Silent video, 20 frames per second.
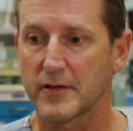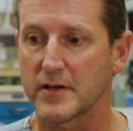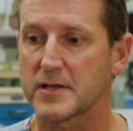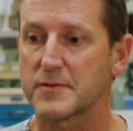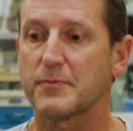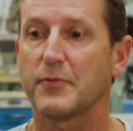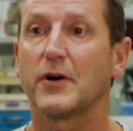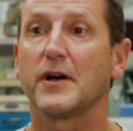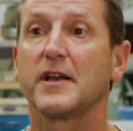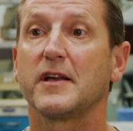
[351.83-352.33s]

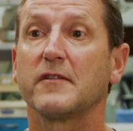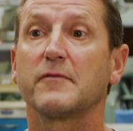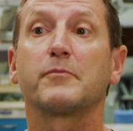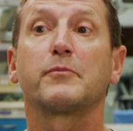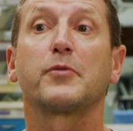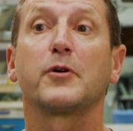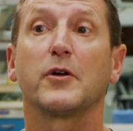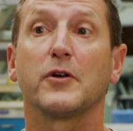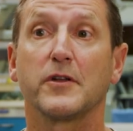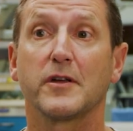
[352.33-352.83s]
There's plenty
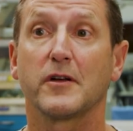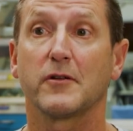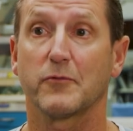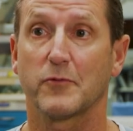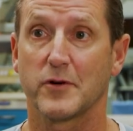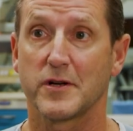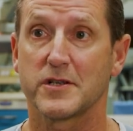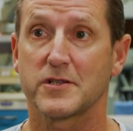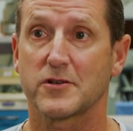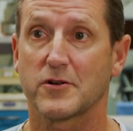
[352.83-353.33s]
of brilliant
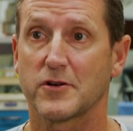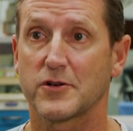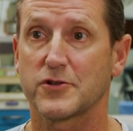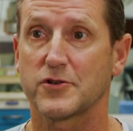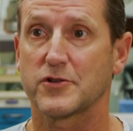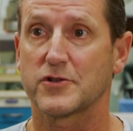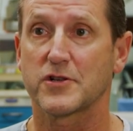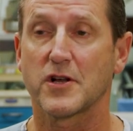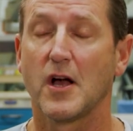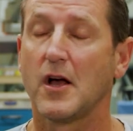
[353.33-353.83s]

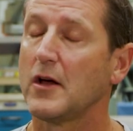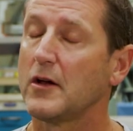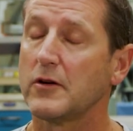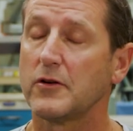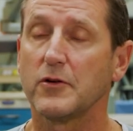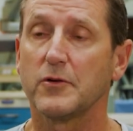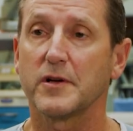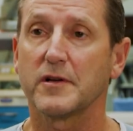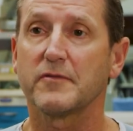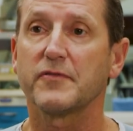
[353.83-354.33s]
researchers
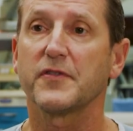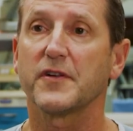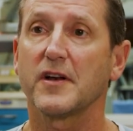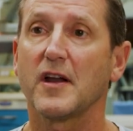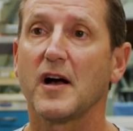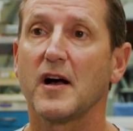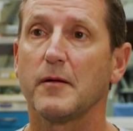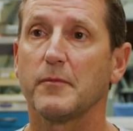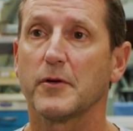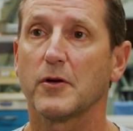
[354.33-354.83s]
doing
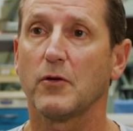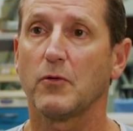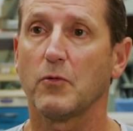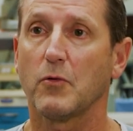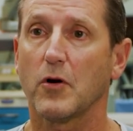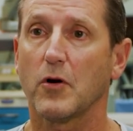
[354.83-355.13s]
phenomenal